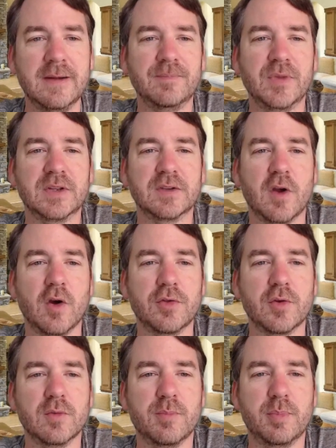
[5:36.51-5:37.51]

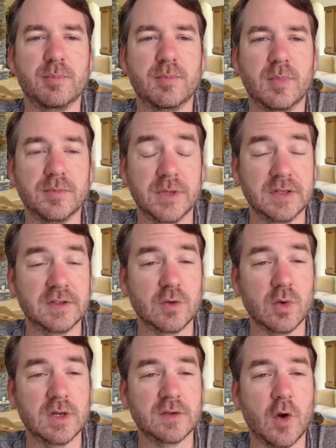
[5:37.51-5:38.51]
This
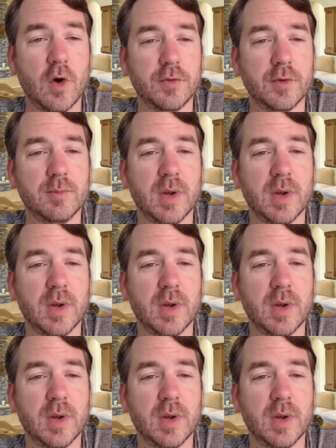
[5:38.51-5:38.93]
story is authored